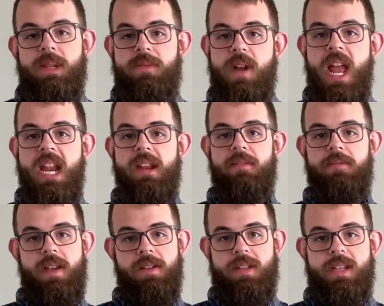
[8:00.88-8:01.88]
friend
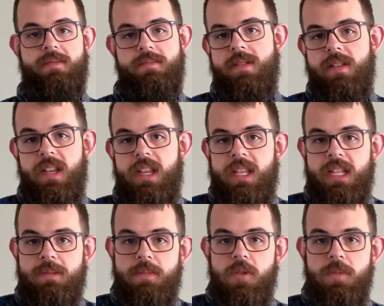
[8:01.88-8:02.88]
failed him in
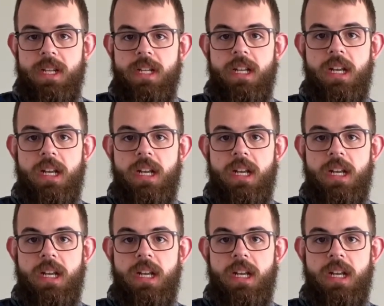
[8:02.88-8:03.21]
this moment.